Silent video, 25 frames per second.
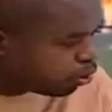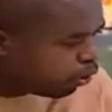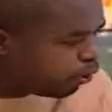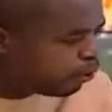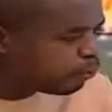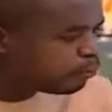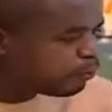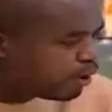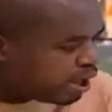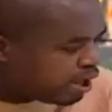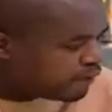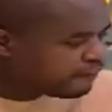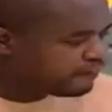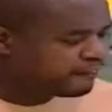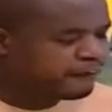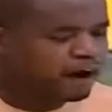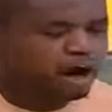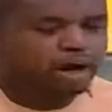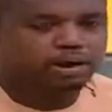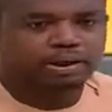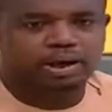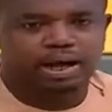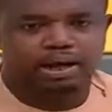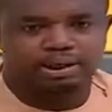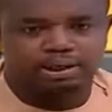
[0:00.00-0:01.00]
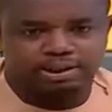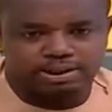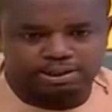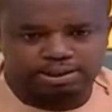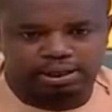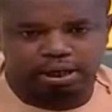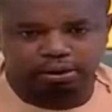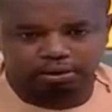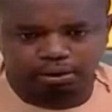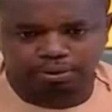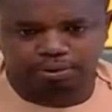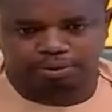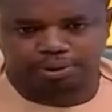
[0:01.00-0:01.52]
we finally said,
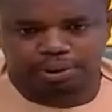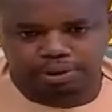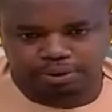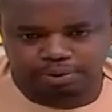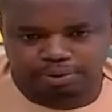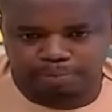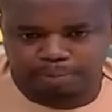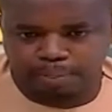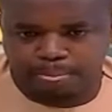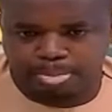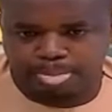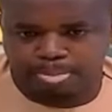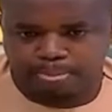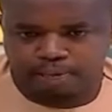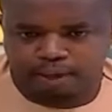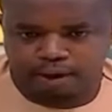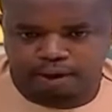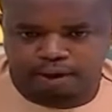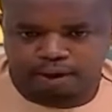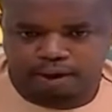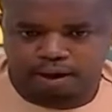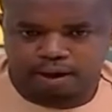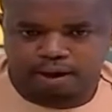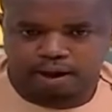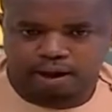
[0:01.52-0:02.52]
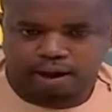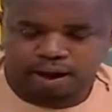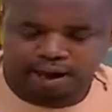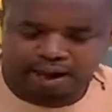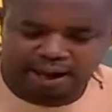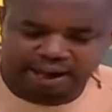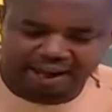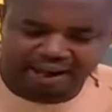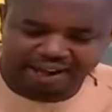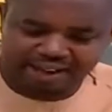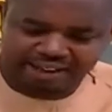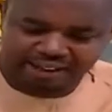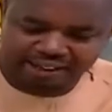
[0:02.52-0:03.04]
look,
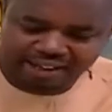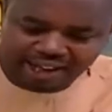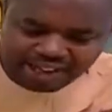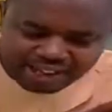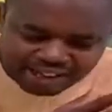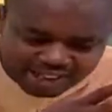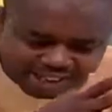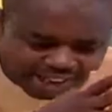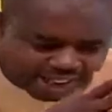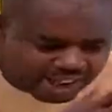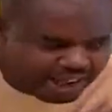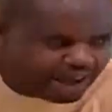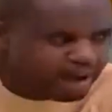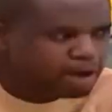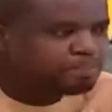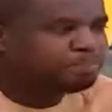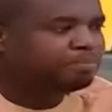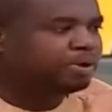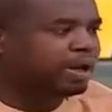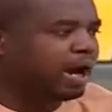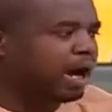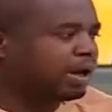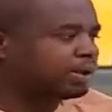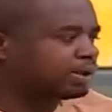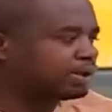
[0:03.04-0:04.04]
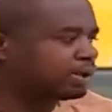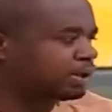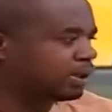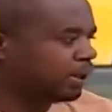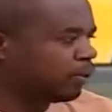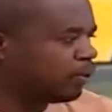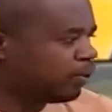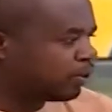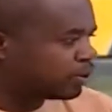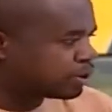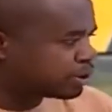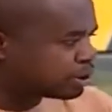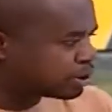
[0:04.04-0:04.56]
they claim that there
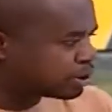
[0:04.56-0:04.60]
was